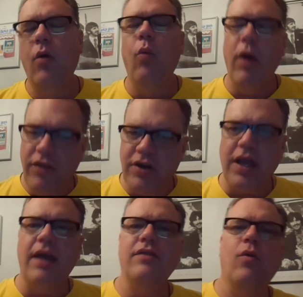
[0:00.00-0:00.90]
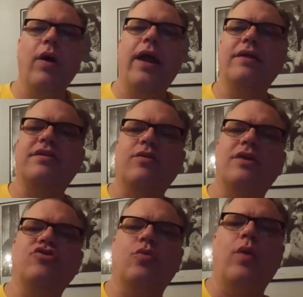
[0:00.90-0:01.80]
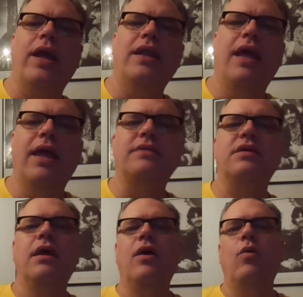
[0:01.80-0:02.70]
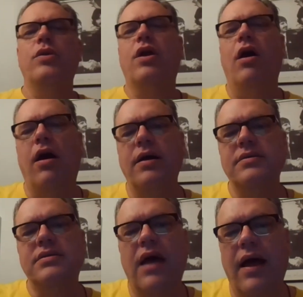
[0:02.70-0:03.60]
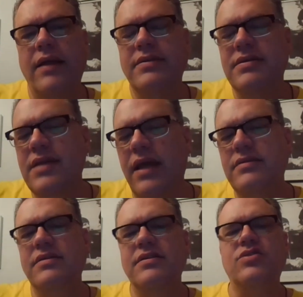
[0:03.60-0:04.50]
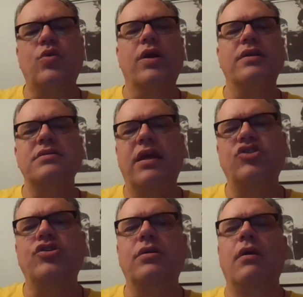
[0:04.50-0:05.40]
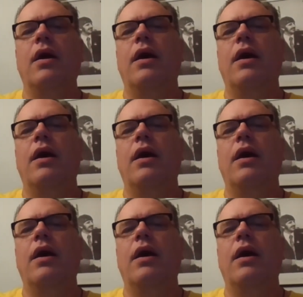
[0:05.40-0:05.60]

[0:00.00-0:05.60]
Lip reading: Weather got in the way, a torrential rain hit, would cause dissent, disorganization.